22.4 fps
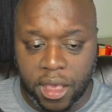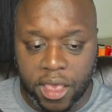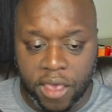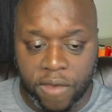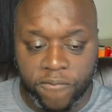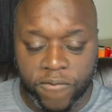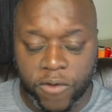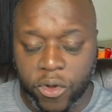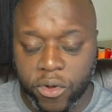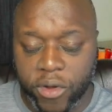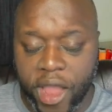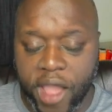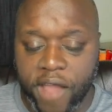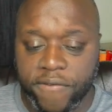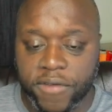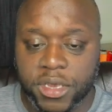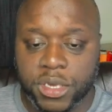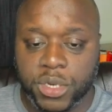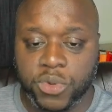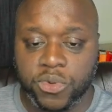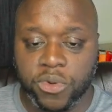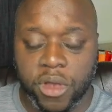
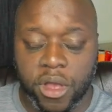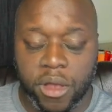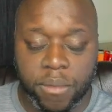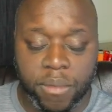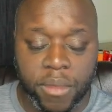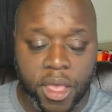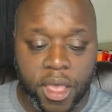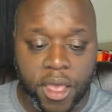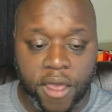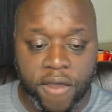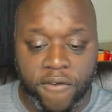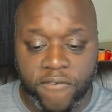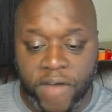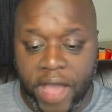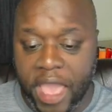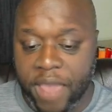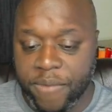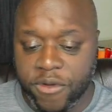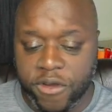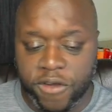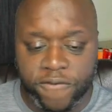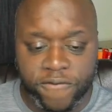infographics from
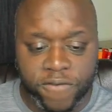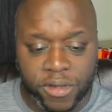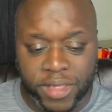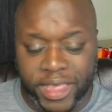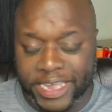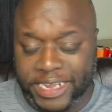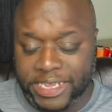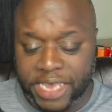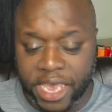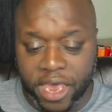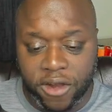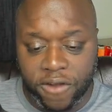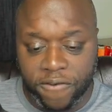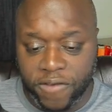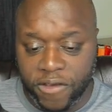Fiverr for like $10 or